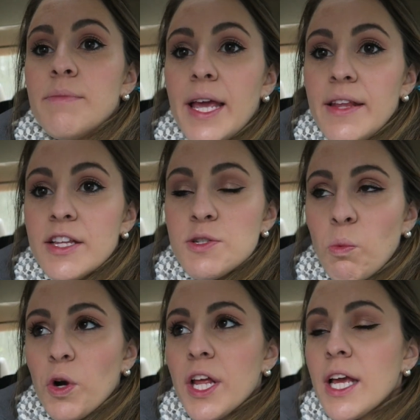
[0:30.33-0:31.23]
made this
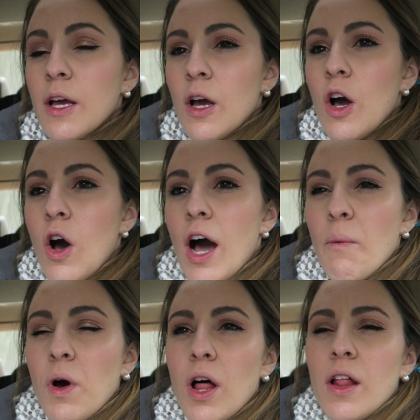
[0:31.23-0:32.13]
morning.
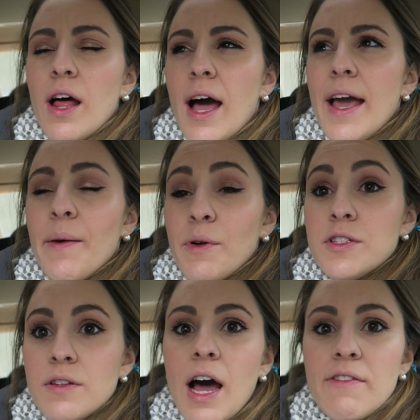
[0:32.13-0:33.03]
Well, it
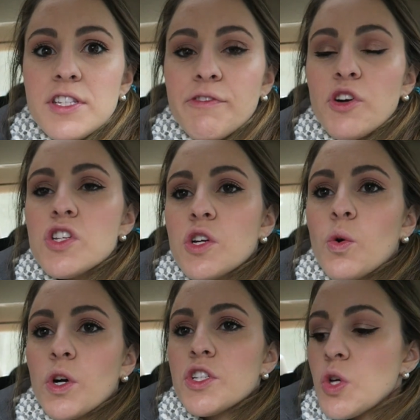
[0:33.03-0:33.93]
was obviously frozen
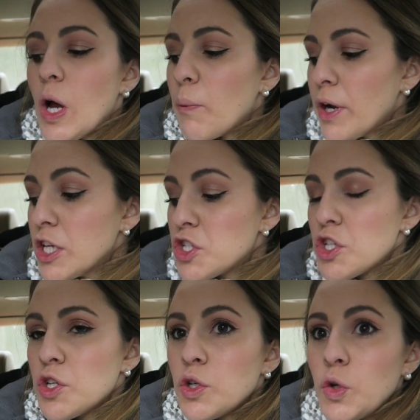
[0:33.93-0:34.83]
corn, so I wanted
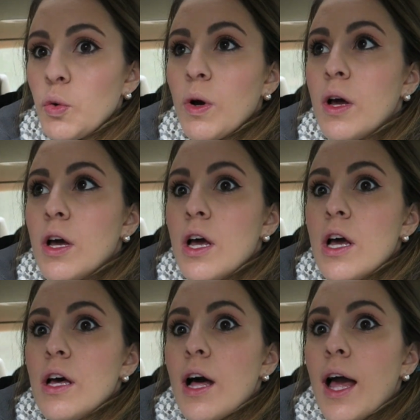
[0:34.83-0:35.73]
to
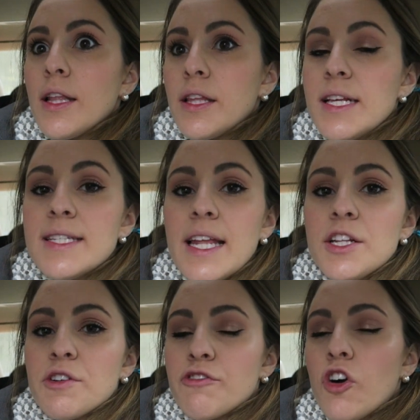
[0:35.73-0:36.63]
at least get it
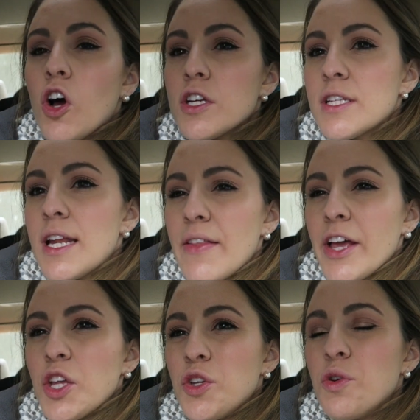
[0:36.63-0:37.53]
defrosted and
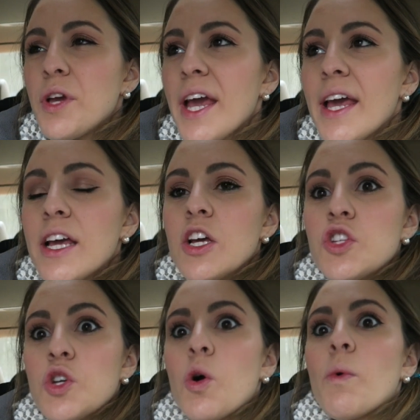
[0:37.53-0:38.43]
like nuke it
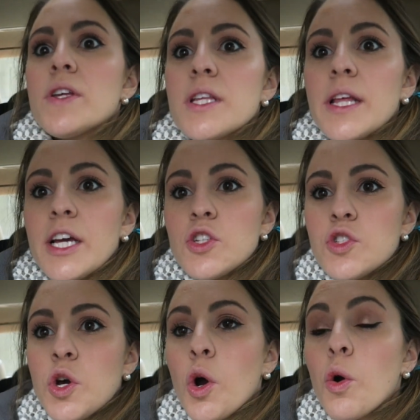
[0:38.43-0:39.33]
so it wasn't like
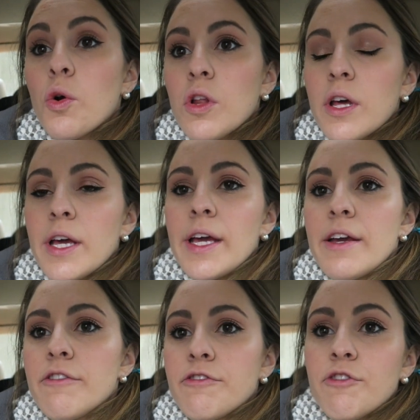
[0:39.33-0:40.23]

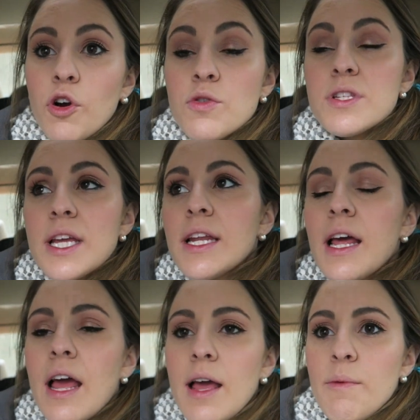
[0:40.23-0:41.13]
totally
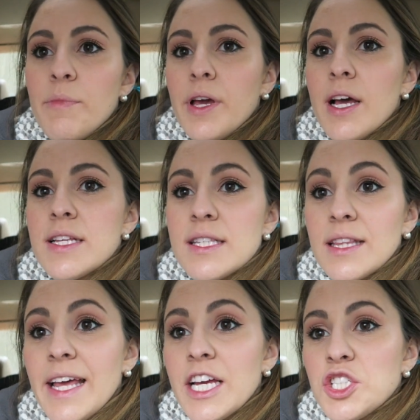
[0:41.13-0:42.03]
frozen, because
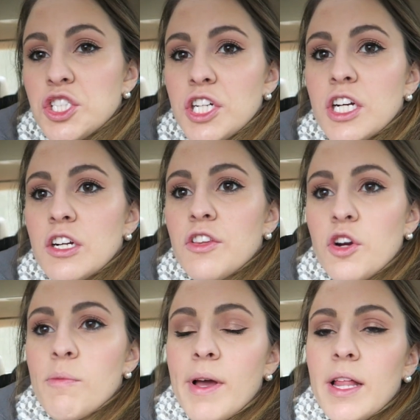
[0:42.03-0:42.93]
last year the
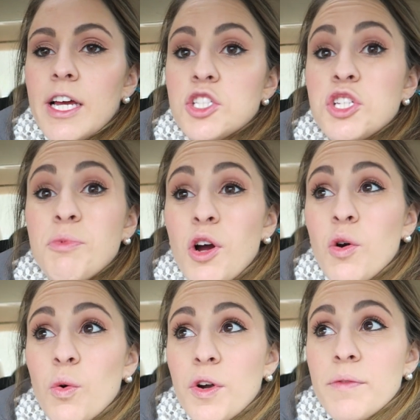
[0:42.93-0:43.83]
girl in my class, she brought
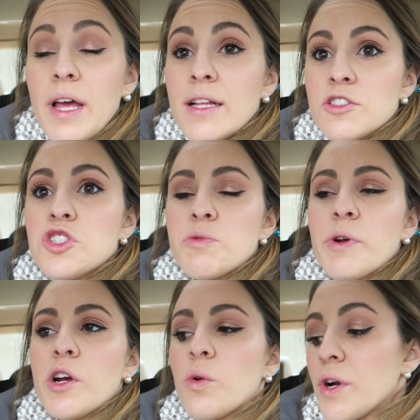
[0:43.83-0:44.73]
corn, and she's
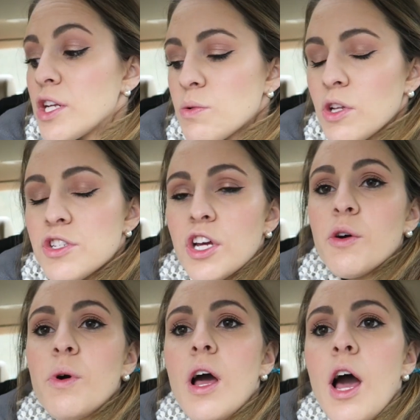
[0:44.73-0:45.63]
bringing corn as well too,